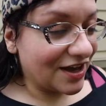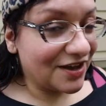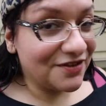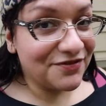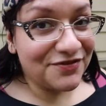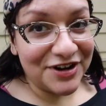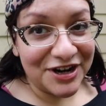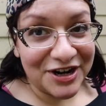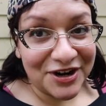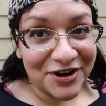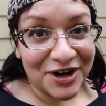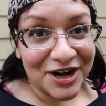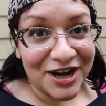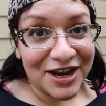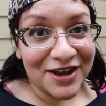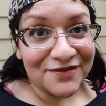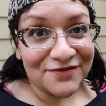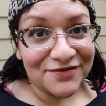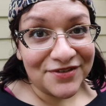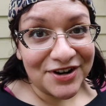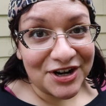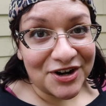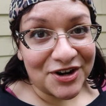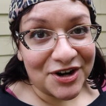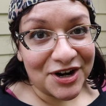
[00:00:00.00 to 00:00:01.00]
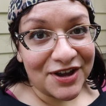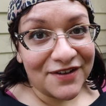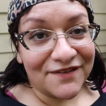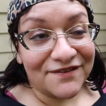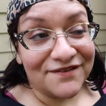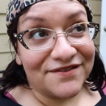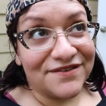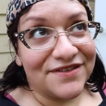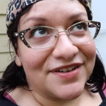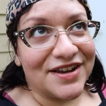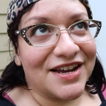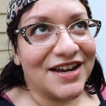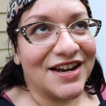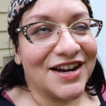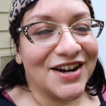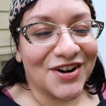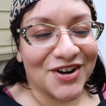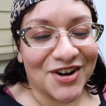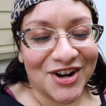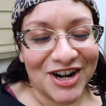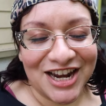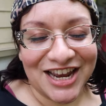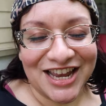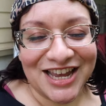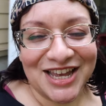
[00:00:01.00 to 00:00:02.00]
A very, very,
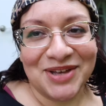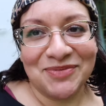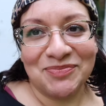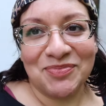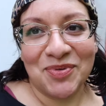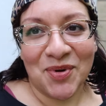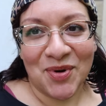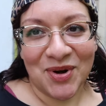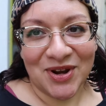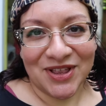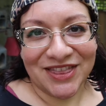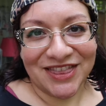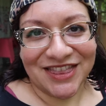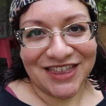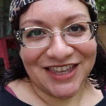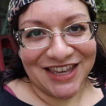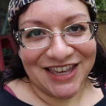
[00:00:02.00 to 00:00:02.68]
very important